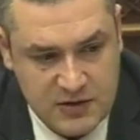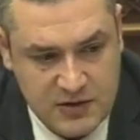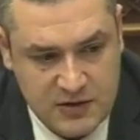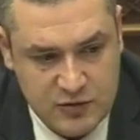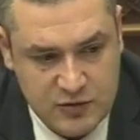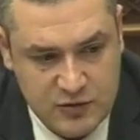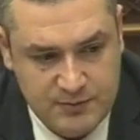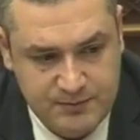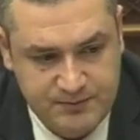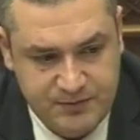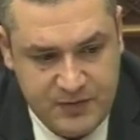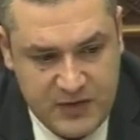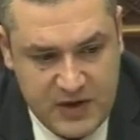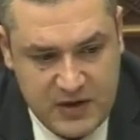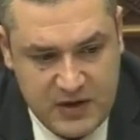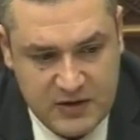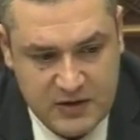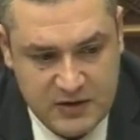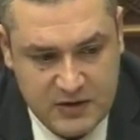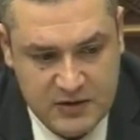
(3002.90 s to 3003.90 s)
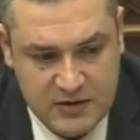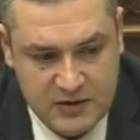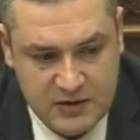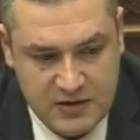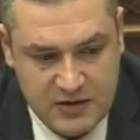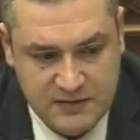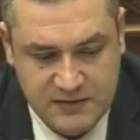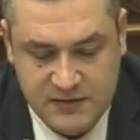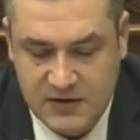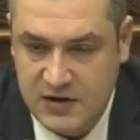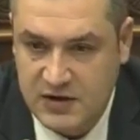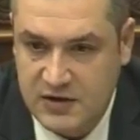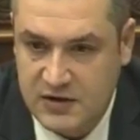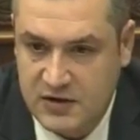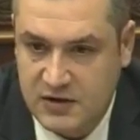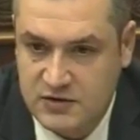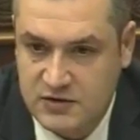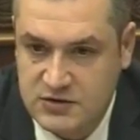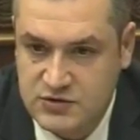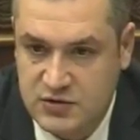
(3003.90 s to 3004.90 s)
to oil
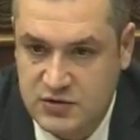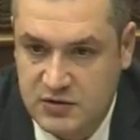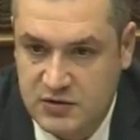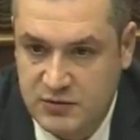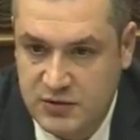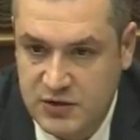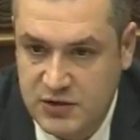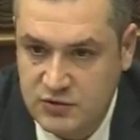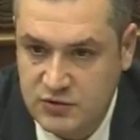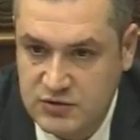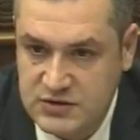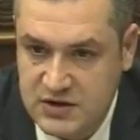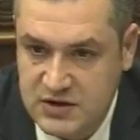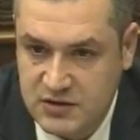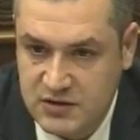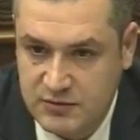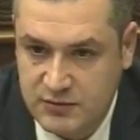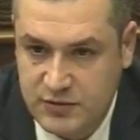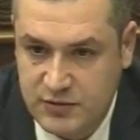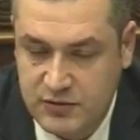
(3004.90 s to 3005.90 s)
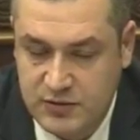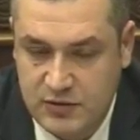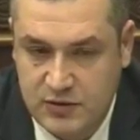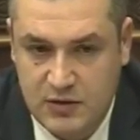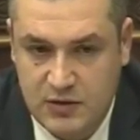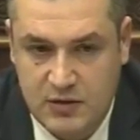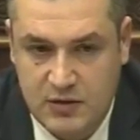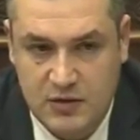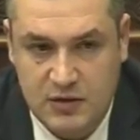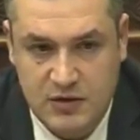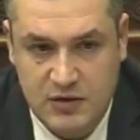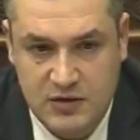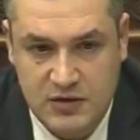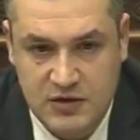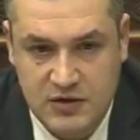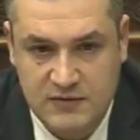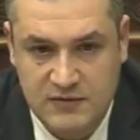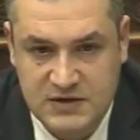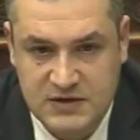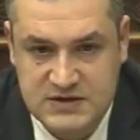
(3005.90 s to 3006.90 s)
industry,
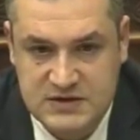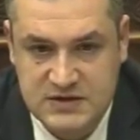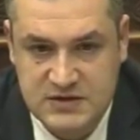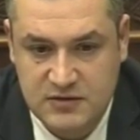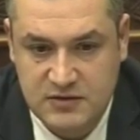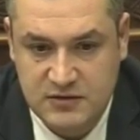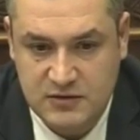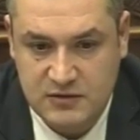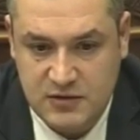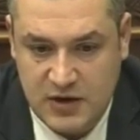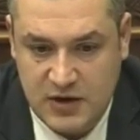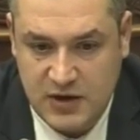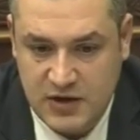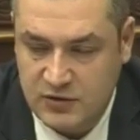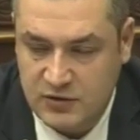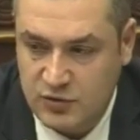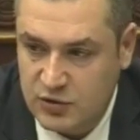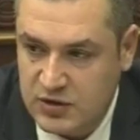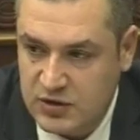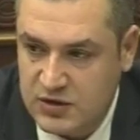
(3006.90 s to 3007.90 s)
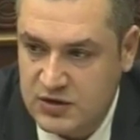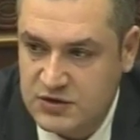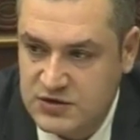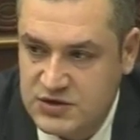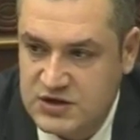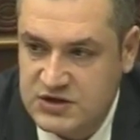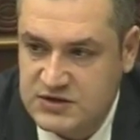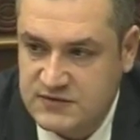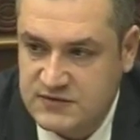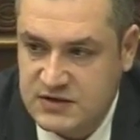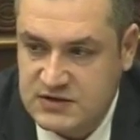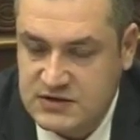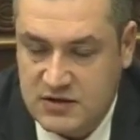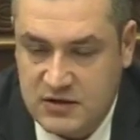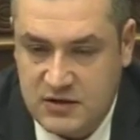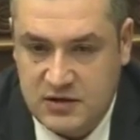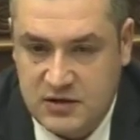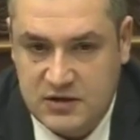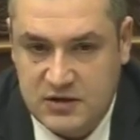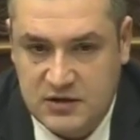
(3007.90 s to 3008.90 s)
and according to some forecasts
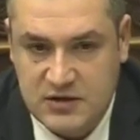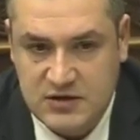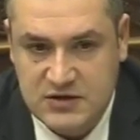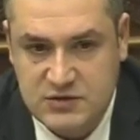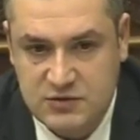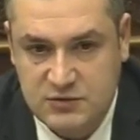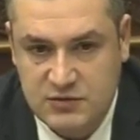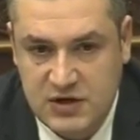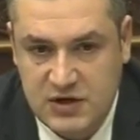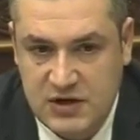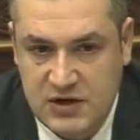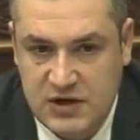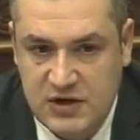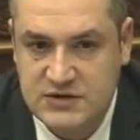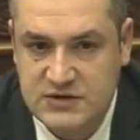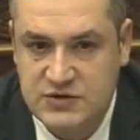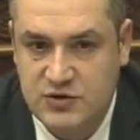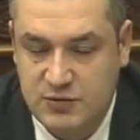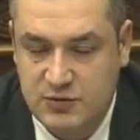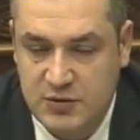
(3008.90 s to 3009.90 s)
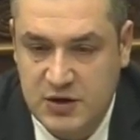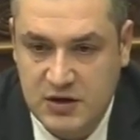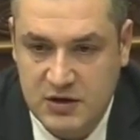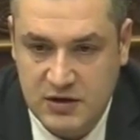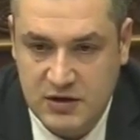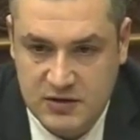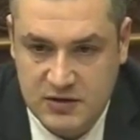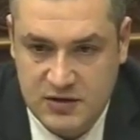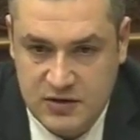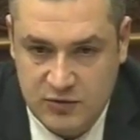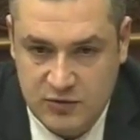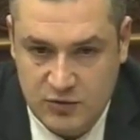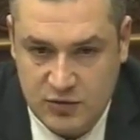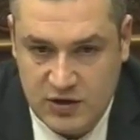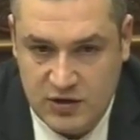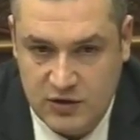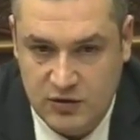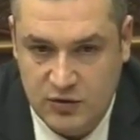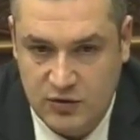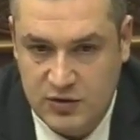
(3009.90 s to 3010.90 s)
raised on that day,
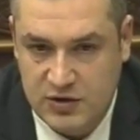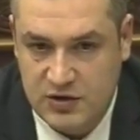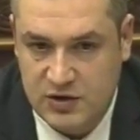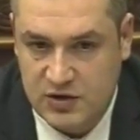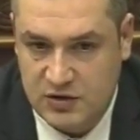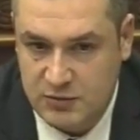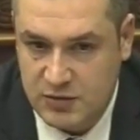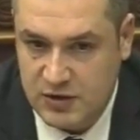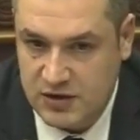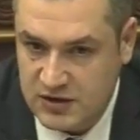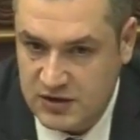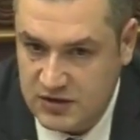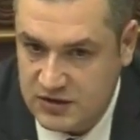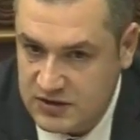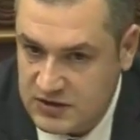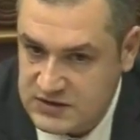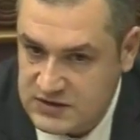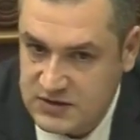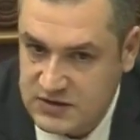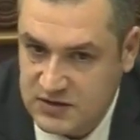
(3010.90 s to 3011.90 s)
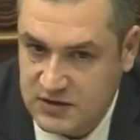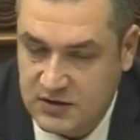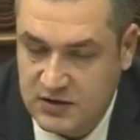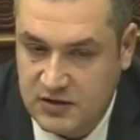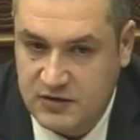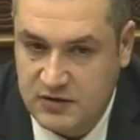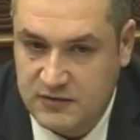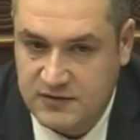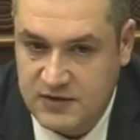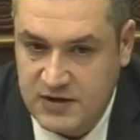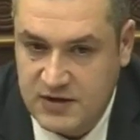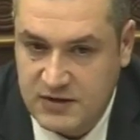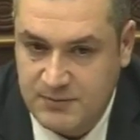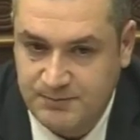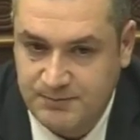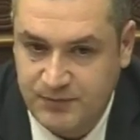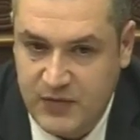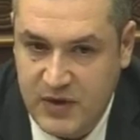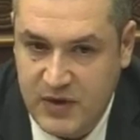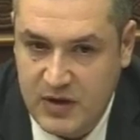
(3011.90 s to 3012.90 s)
we have already
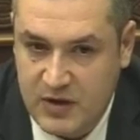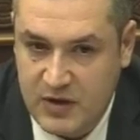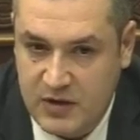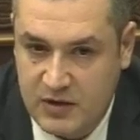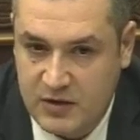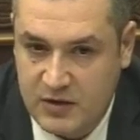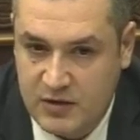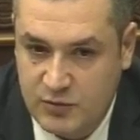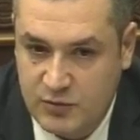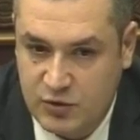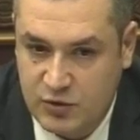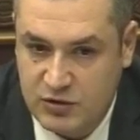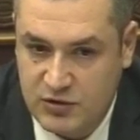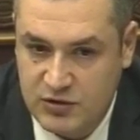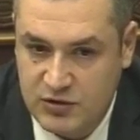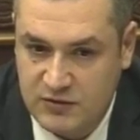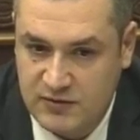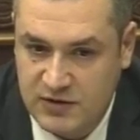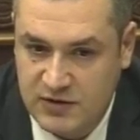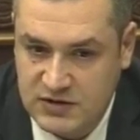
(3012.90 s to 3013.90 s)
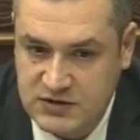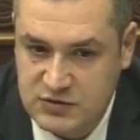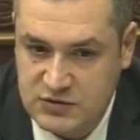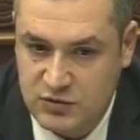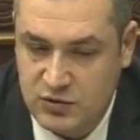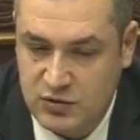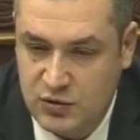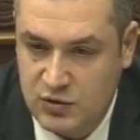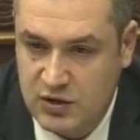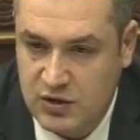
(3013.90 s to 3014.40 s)
the